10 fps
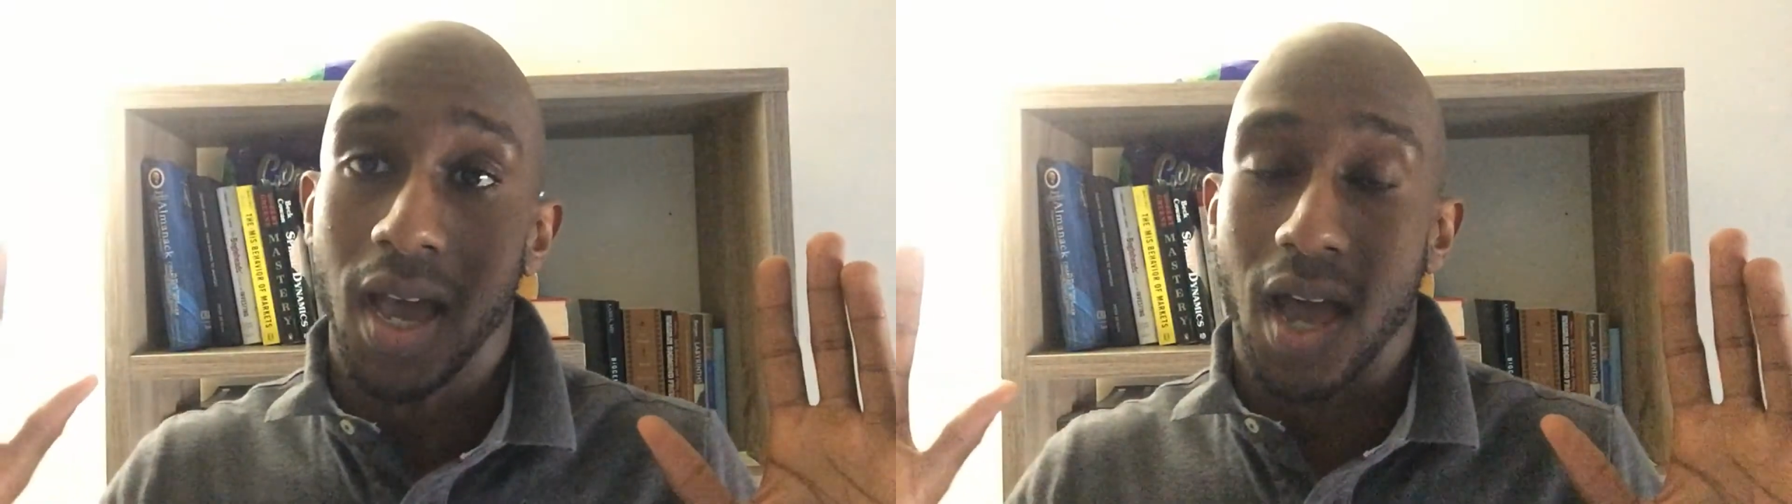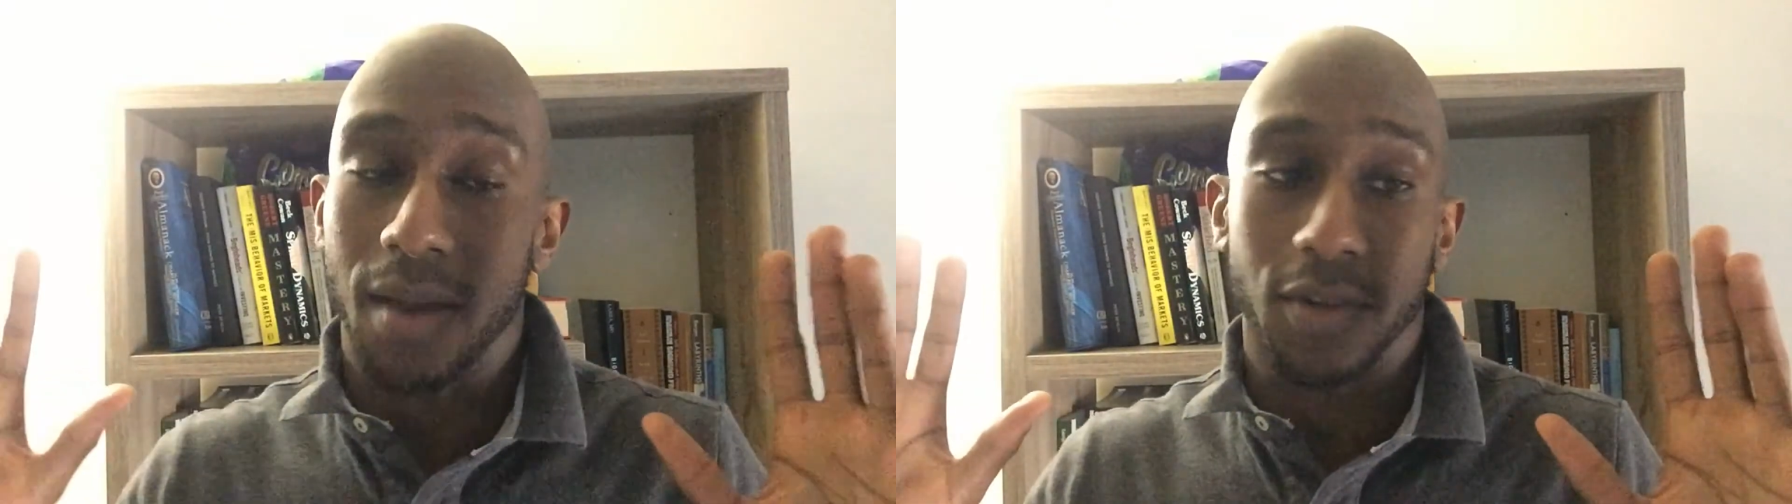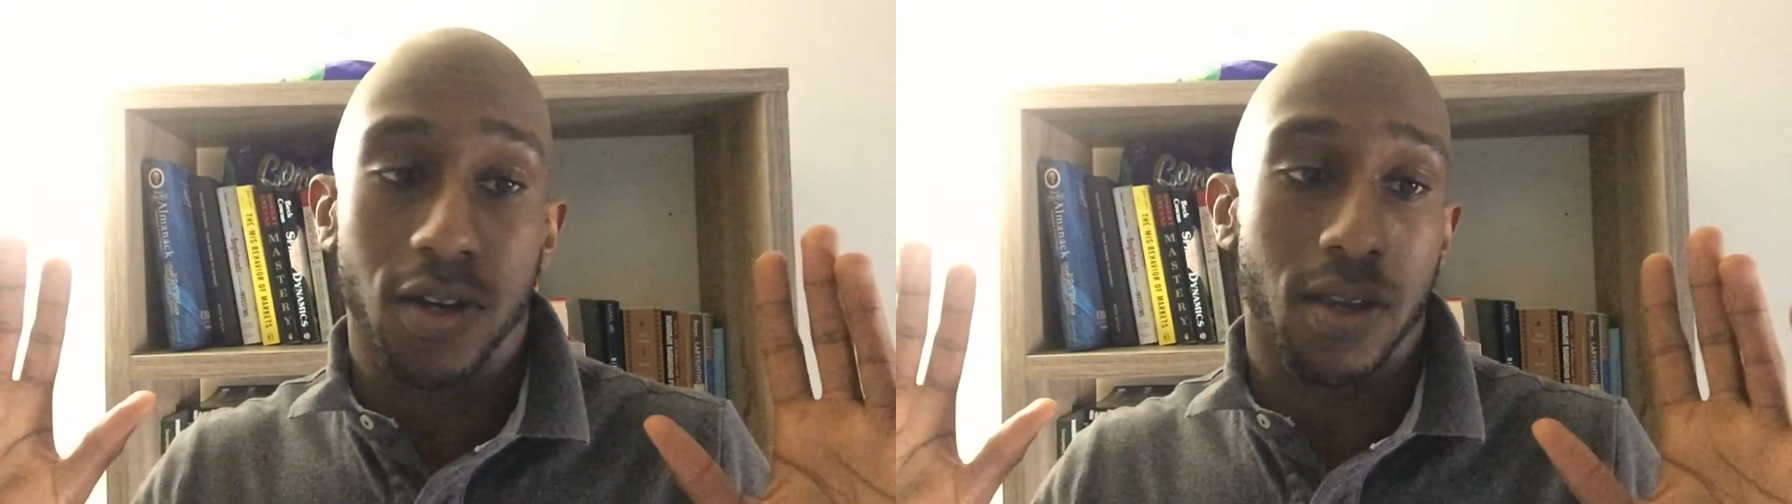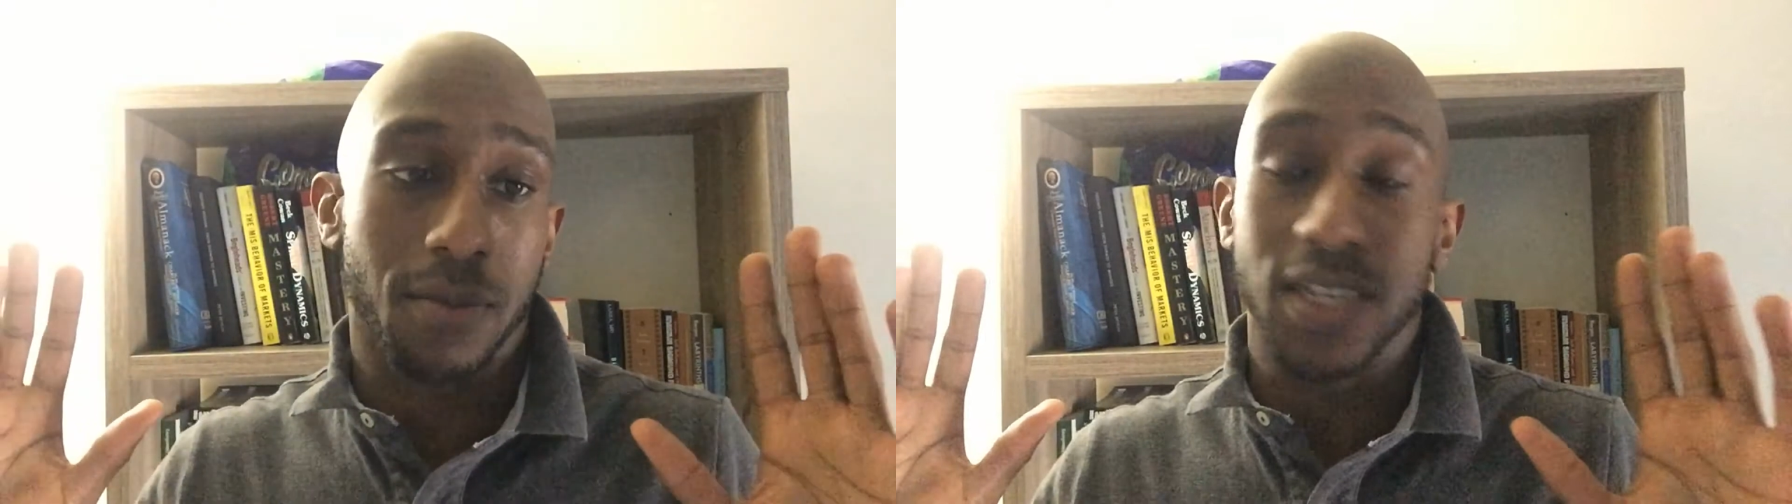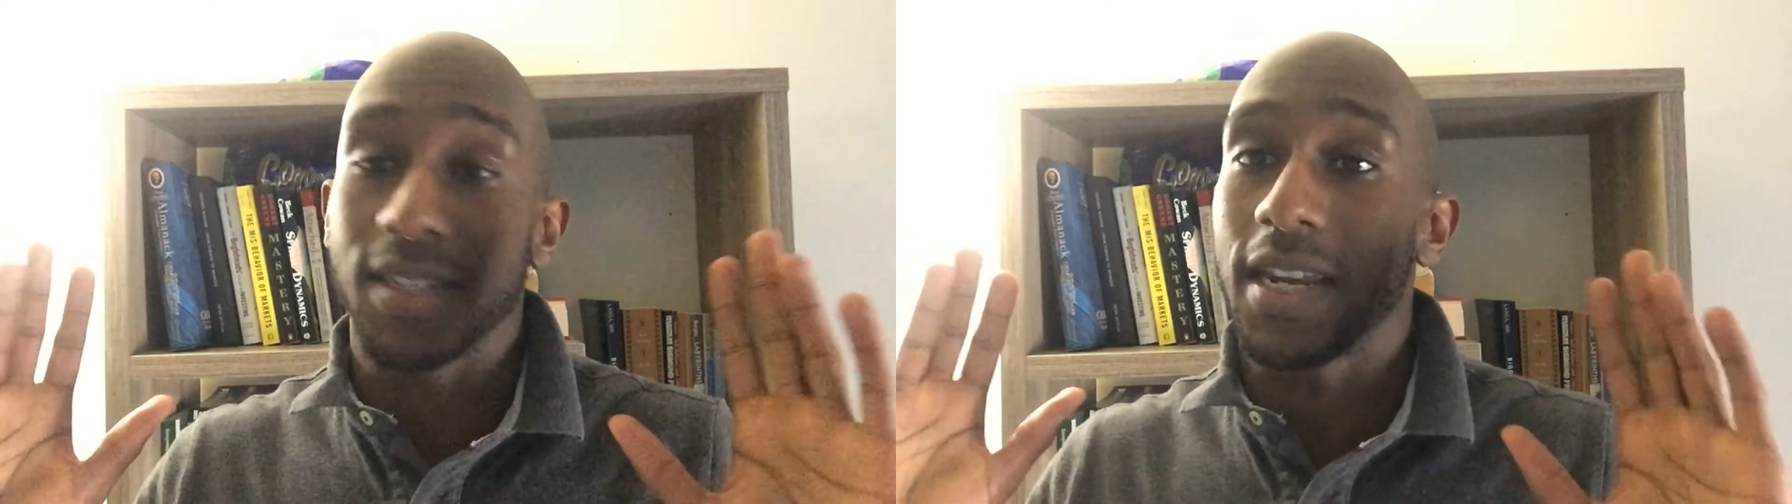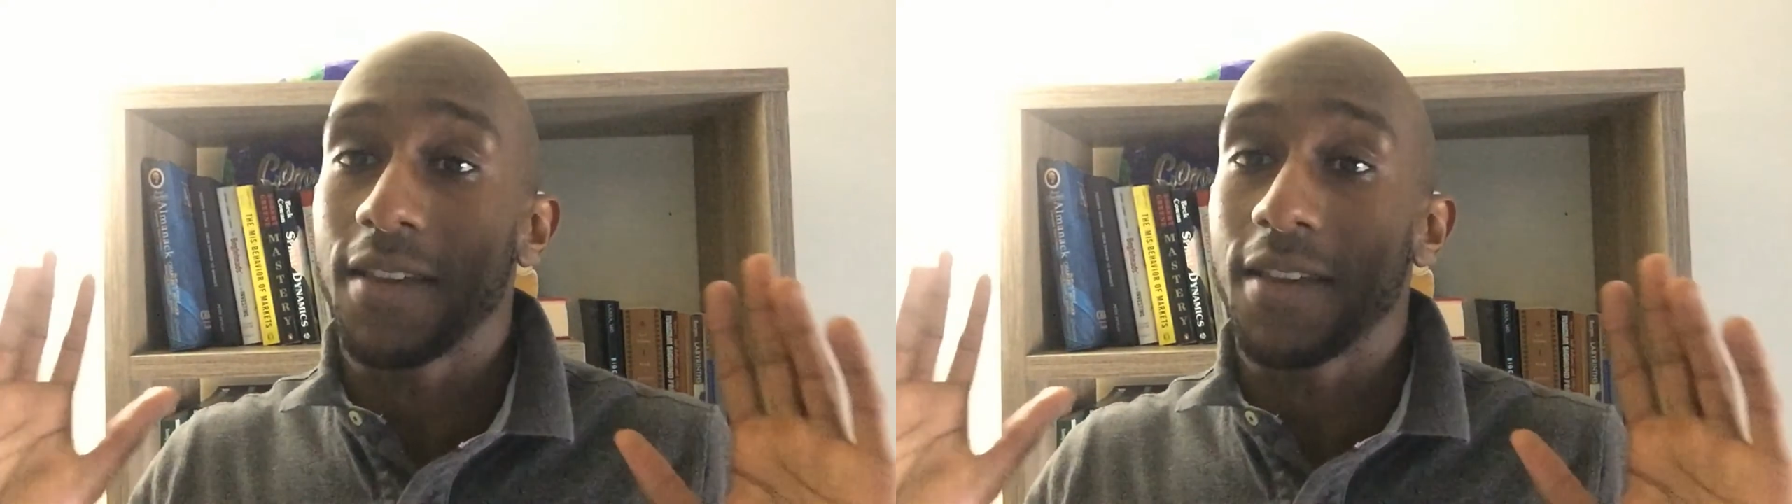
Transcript: I'm going to be skinny